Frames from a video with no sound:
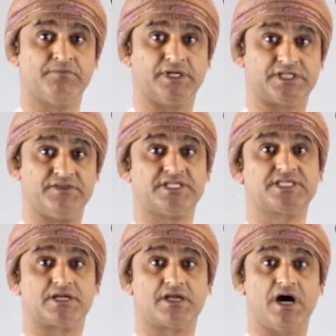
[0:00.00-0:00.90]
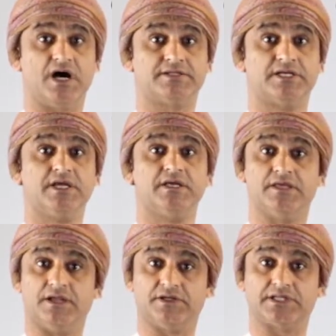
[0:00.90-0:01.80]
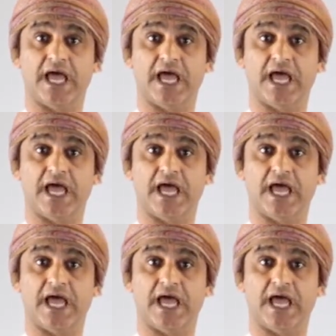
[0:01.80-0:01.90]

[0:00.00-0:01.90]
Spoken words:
But in this regard, they are not